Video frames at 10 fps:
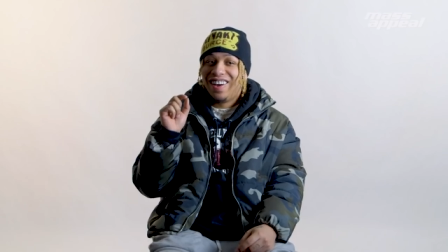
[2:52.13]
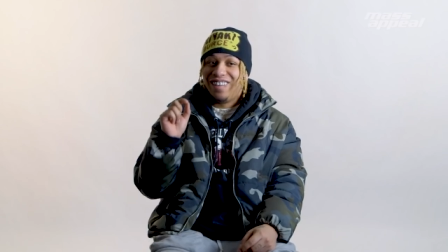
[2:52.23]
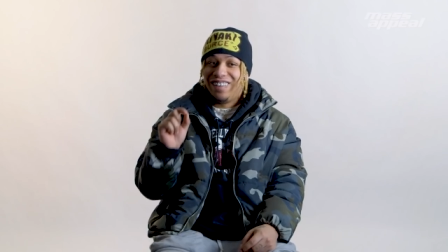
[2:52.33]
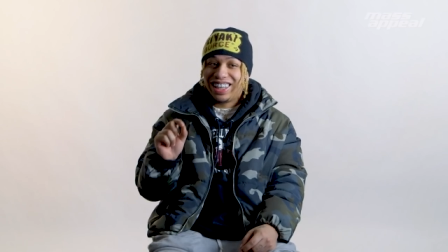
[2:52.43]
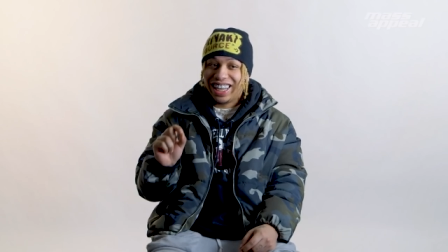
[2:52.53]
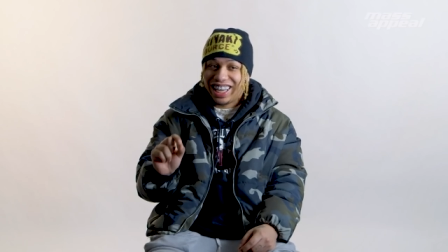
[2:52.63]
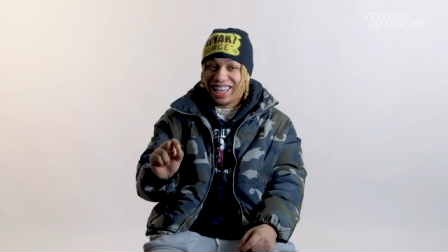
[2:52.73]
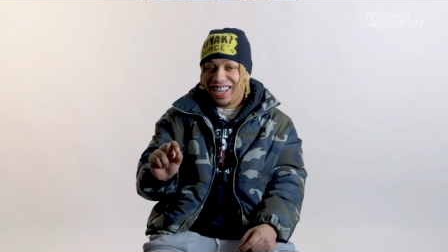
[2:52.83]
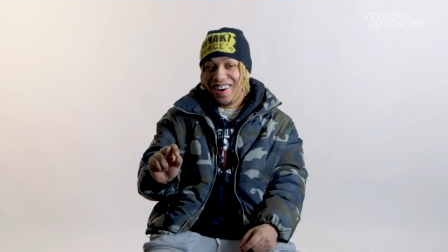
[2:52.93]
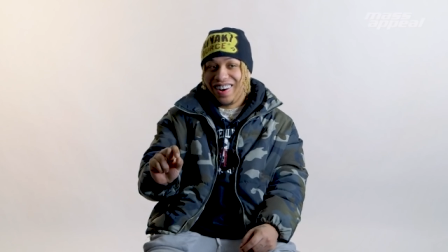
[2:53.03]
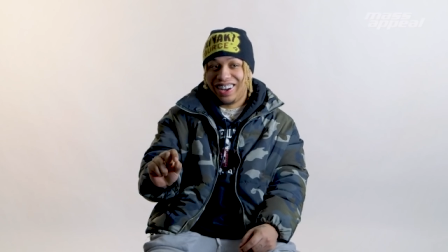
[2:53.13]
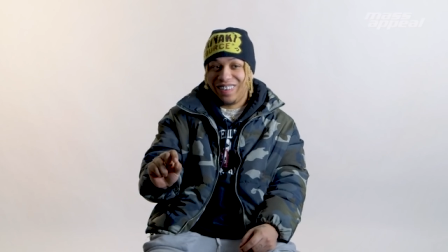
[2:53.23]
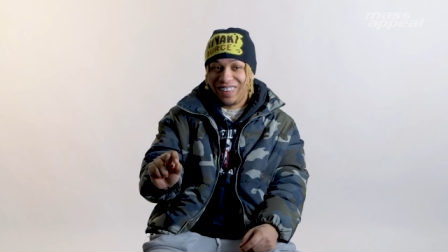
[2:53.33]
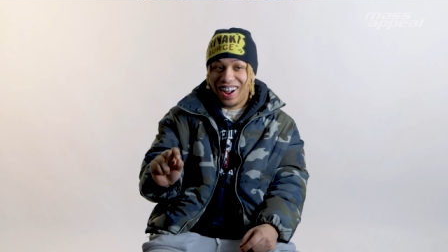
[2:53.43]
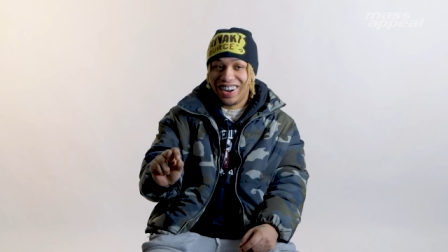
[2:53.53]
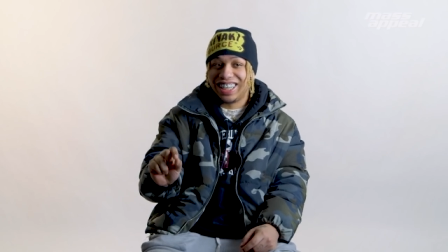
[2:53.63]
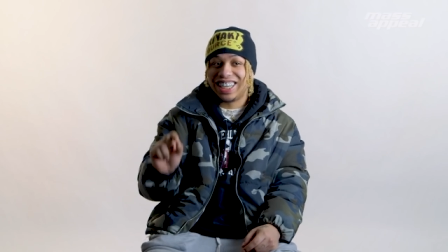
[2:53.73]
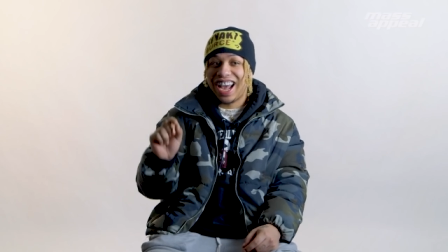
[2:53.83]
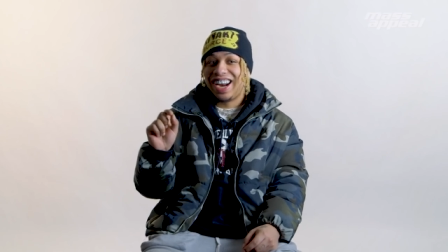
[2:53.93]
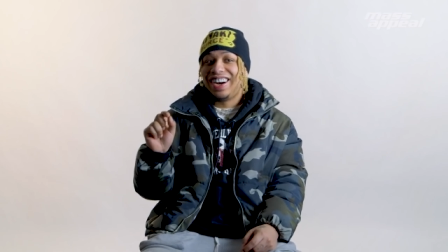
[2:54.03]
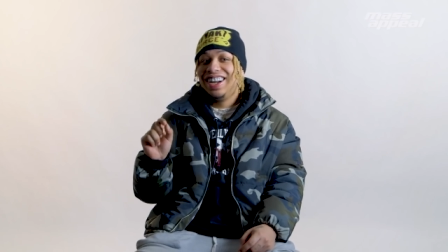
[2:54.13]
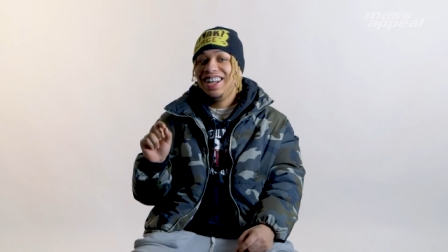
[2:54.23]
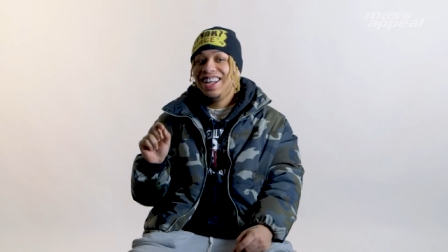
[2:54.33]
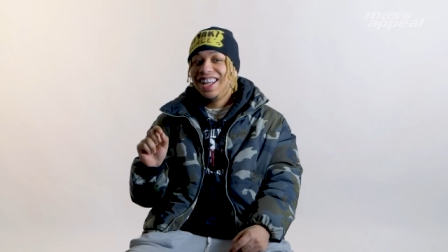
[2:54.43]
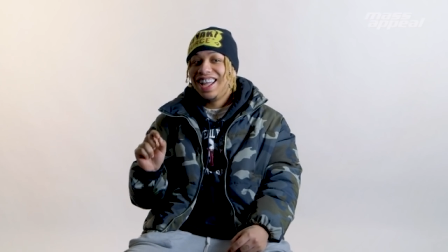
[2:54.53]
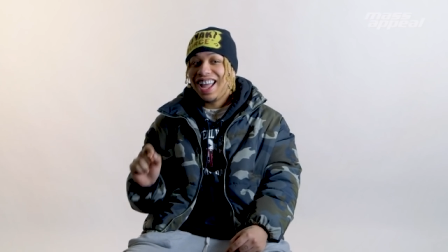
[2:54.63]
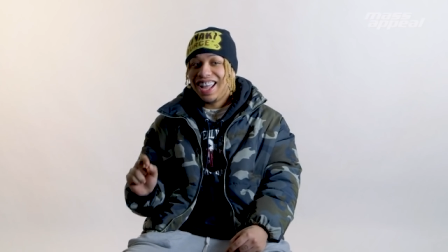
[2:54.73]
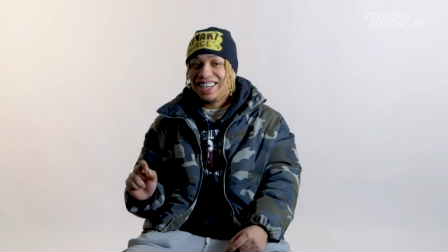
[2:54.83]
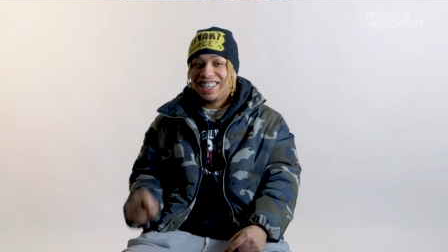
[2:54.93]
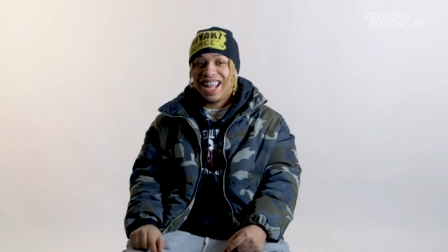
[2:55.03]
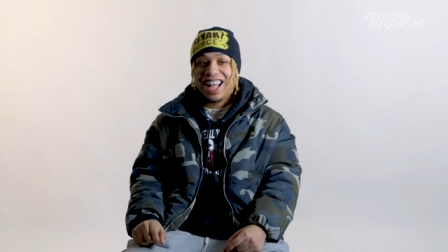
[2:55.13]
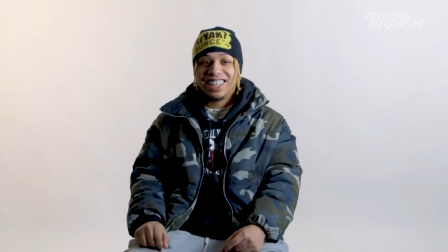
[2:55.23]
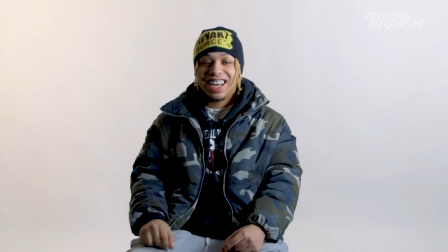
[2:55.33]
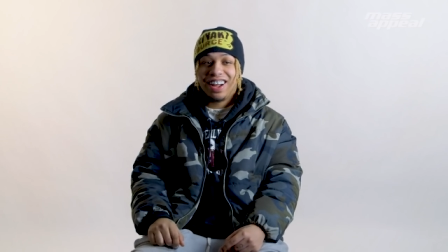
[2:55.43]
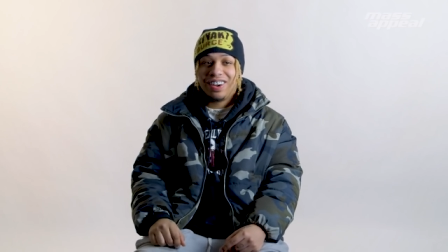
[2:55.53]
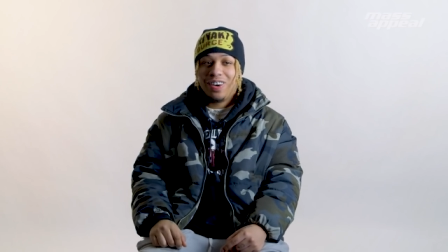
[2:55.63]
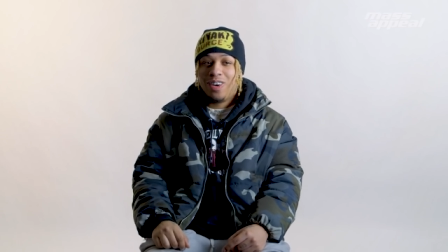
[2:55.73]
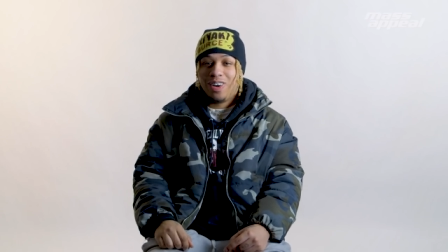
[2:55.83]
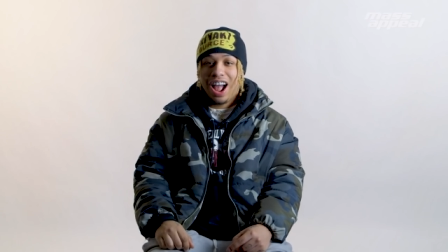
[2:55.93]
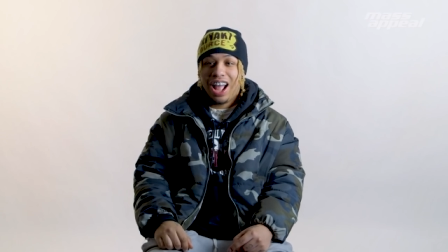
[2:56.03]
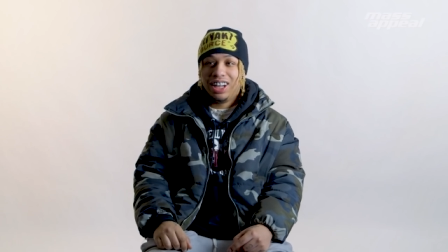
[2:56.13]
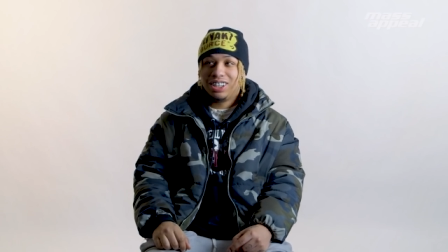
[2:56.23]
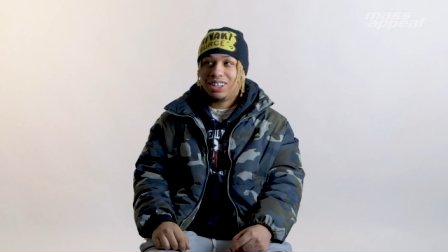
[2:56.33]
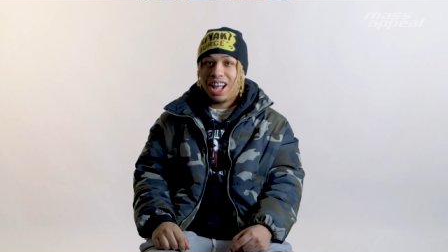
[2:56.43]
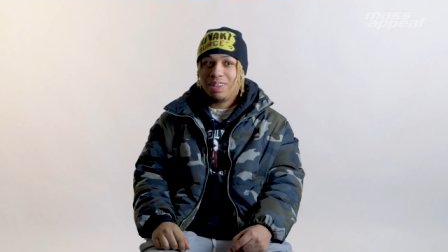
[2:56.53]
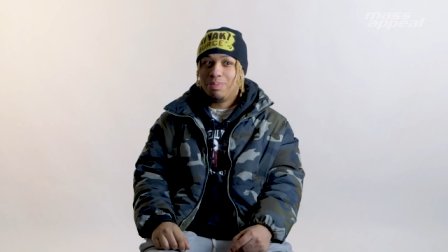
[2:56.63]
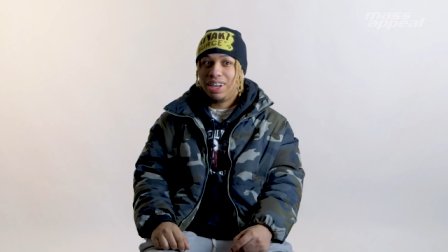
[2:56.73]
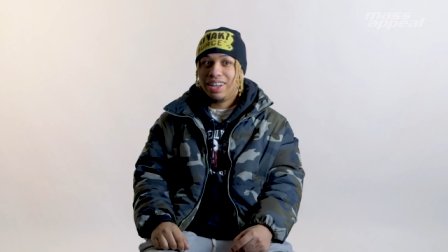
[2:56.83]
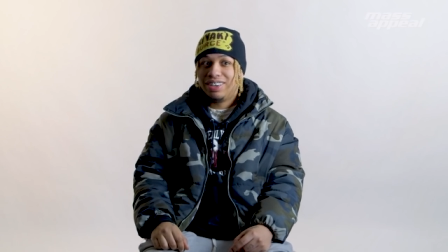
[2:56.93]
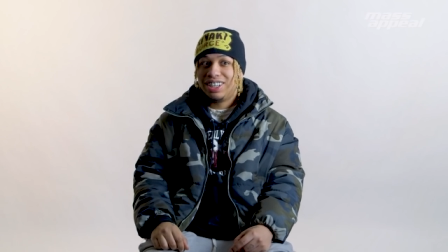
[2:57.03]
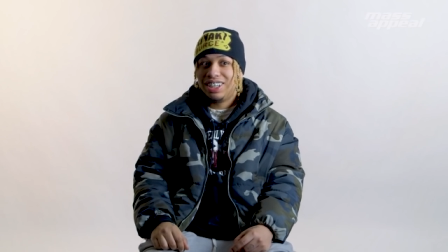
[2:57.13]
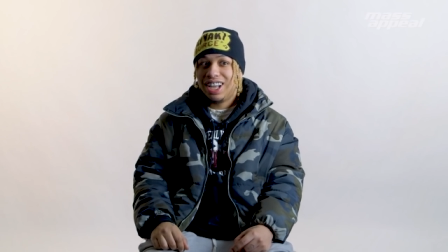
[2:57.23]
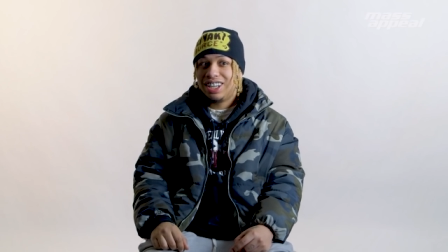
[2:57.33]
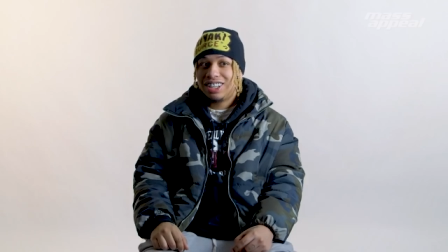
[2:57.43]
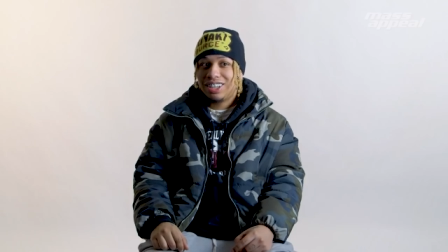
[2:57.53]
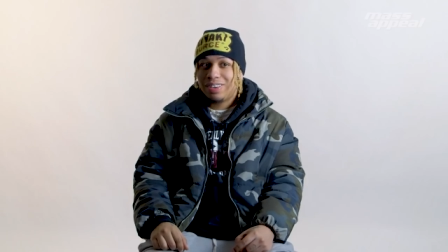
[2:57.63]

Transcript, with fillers: with the key on the, on the tire and she has it now, or as I believe she does.